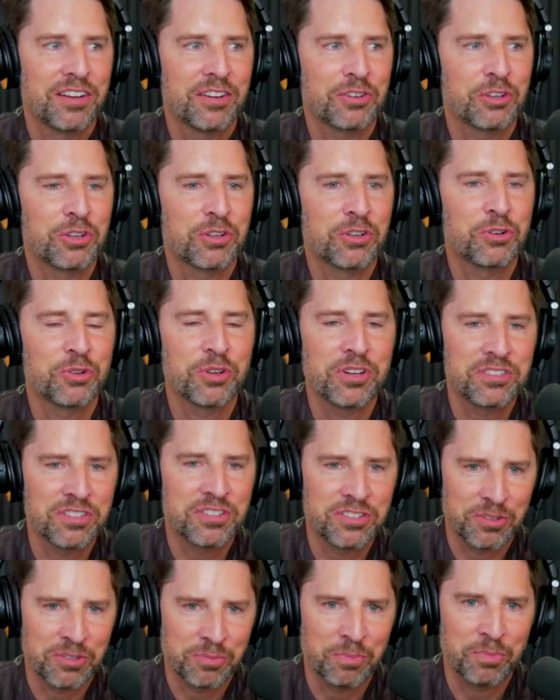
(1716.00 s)

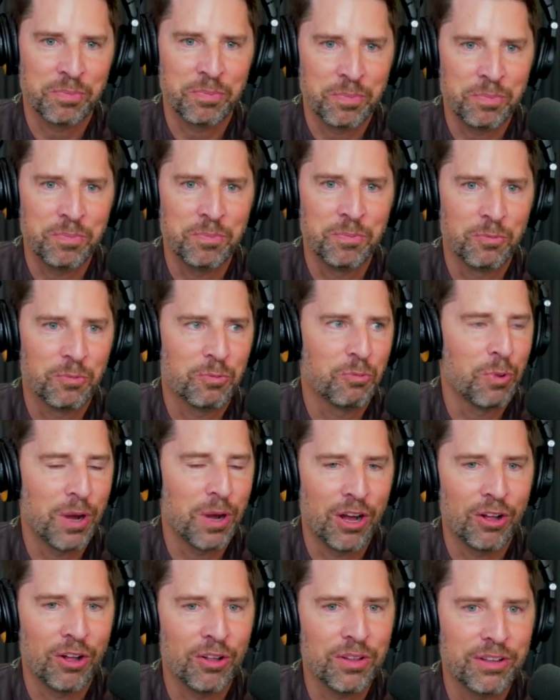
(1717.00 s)
criticism
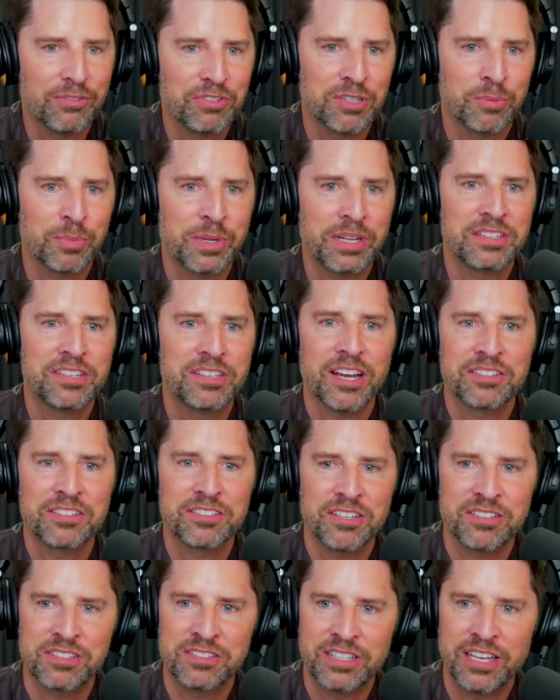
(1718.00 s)
well if somebody texts
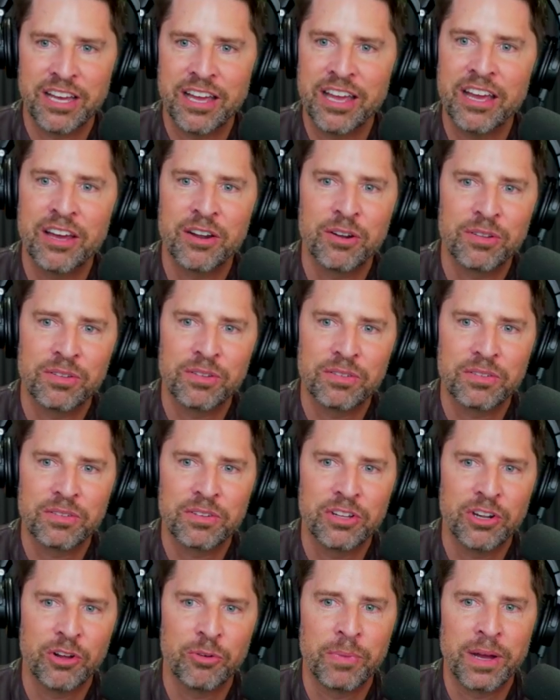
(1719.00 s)
us and say hey i don't
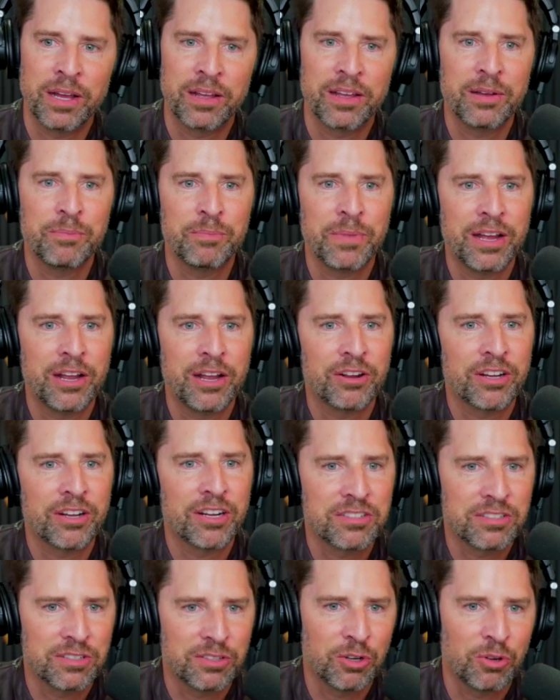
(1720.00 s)
you know my my
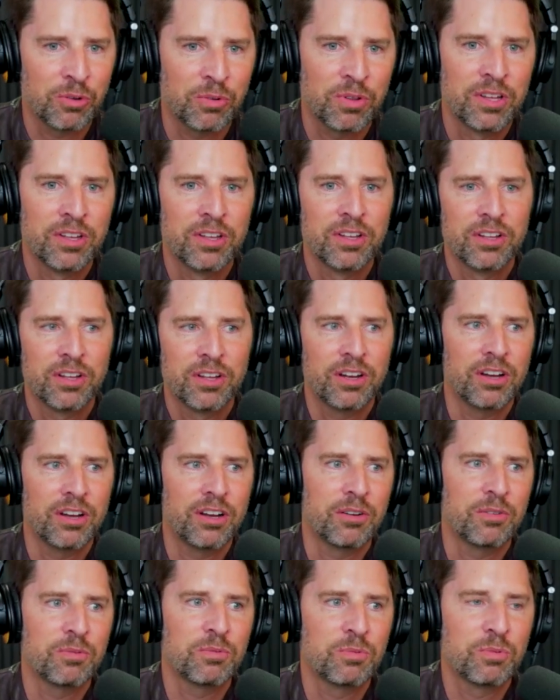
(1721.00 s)
haircut's a little
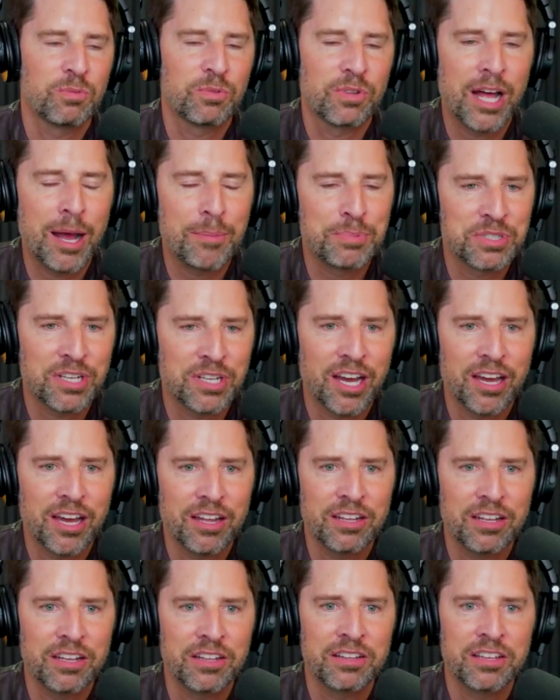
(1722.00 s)
uh,
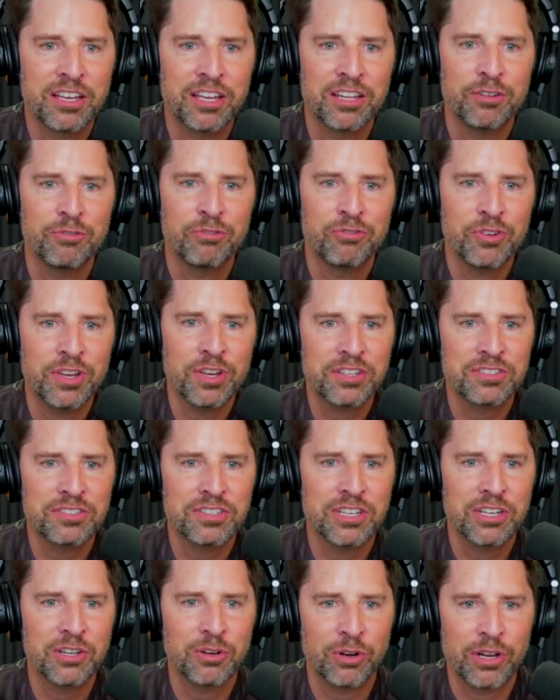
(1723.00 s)
lopsided can you fix
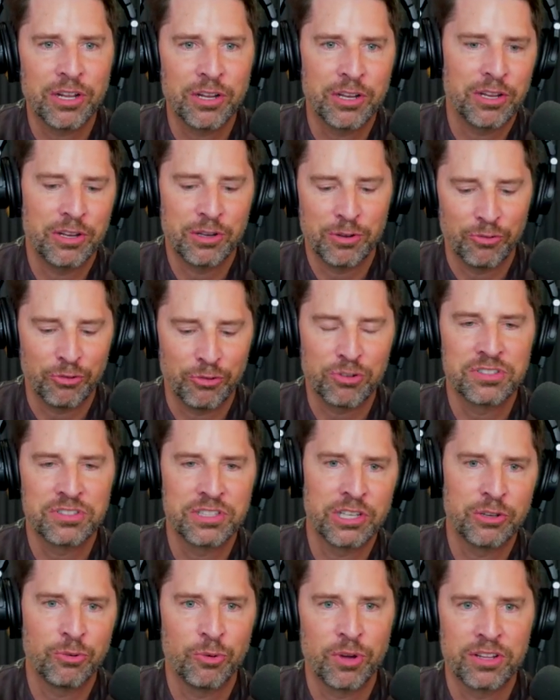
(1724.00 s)
it or and, and the first thing
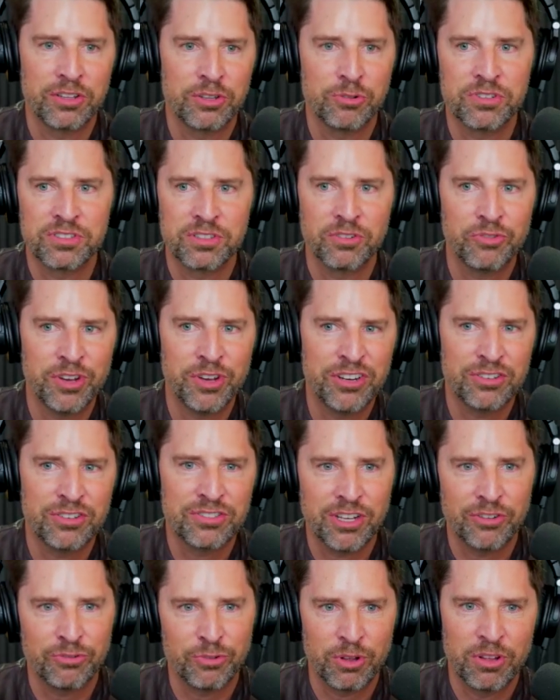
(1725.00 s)
you want to do is defend
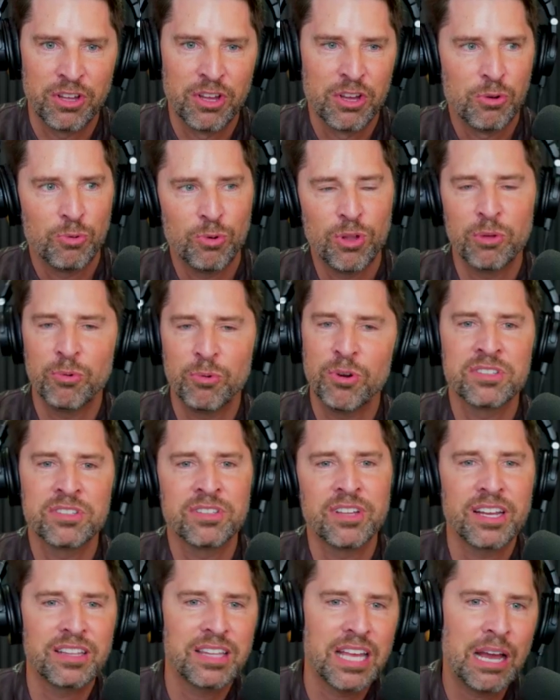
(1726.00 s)
yourself well well it wasn't
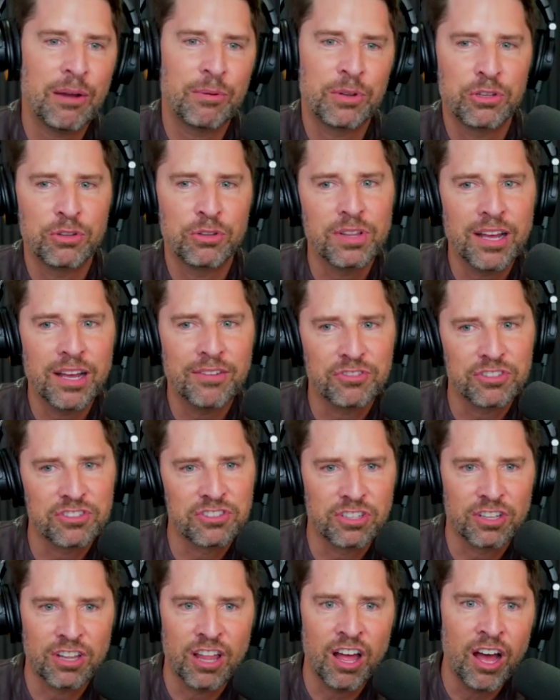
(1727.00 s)
like that when you left the
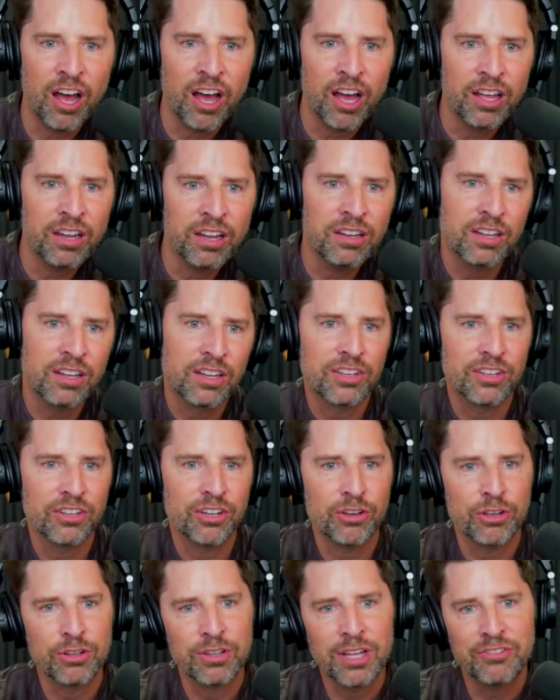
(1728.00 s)
salon you know
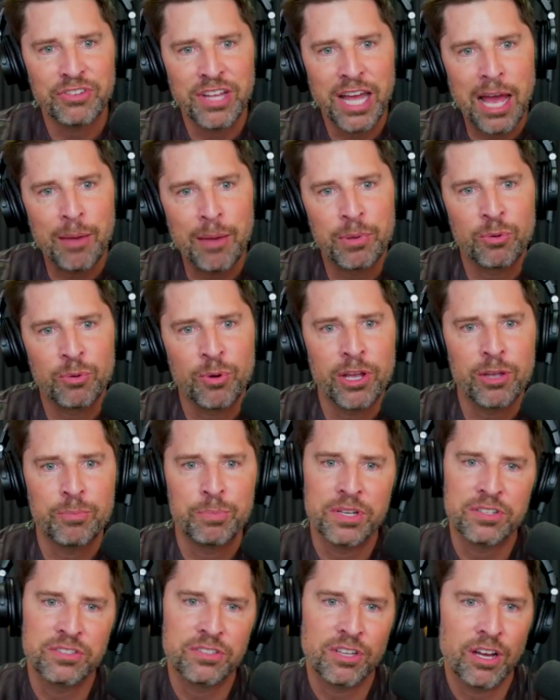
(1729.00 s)
yeah. you left happy why are you
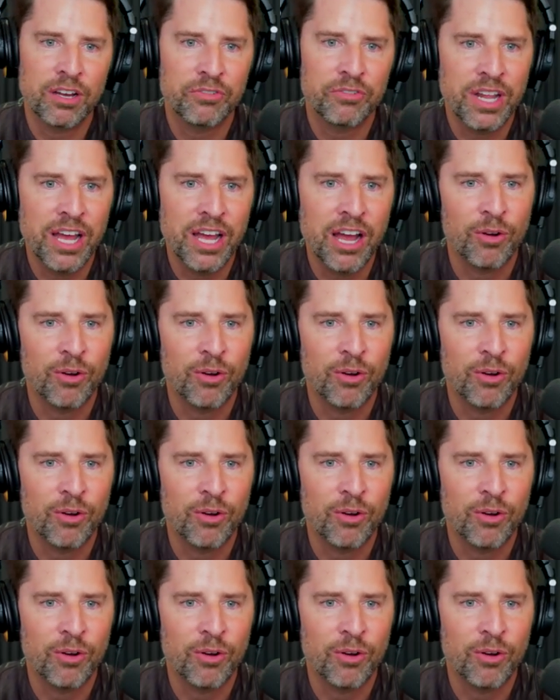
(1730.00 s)
pissed off now